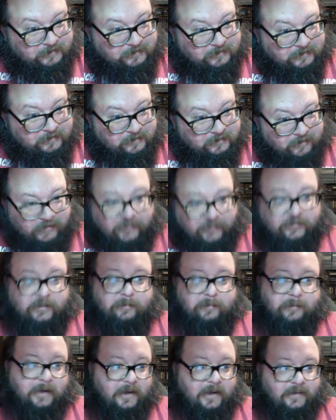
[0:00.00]
Mission
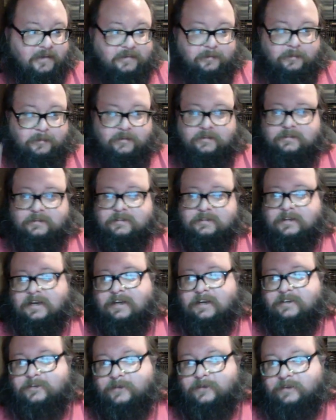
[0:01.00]
Impossible. I
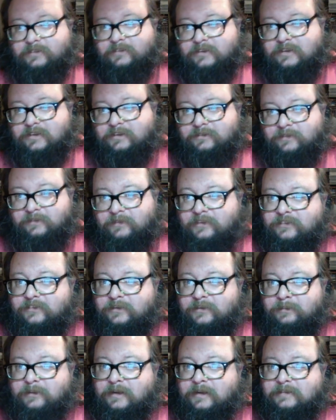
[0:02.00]
do have a clip from Mission
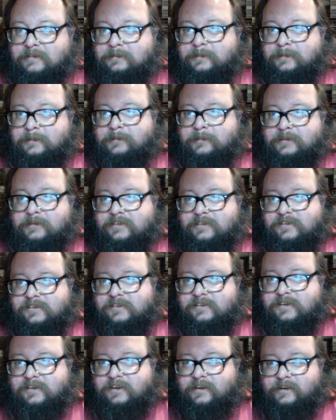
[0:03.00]
Impossible, but this is
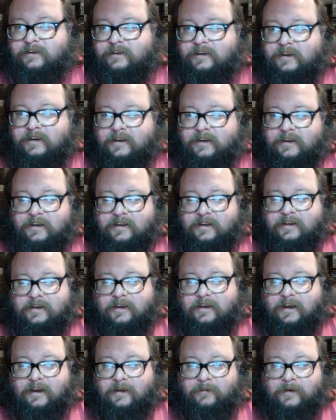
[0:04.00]
another,
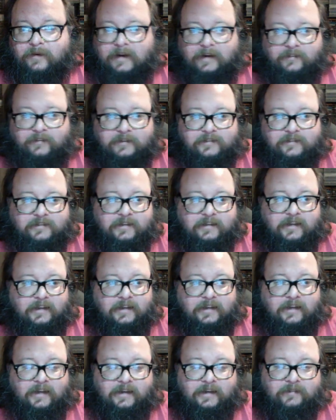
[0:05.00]
what I would say,
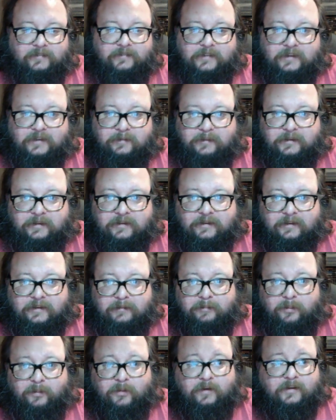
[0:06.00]
going to be
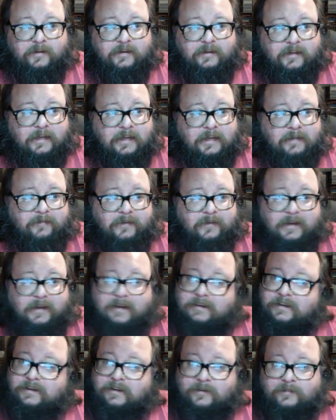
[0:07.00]
important game. I
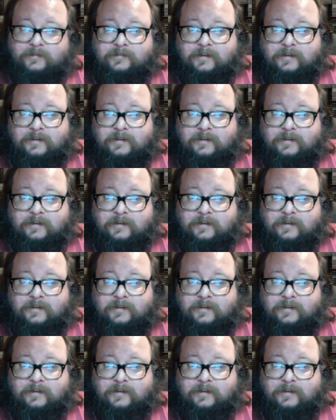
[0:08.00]
don't know.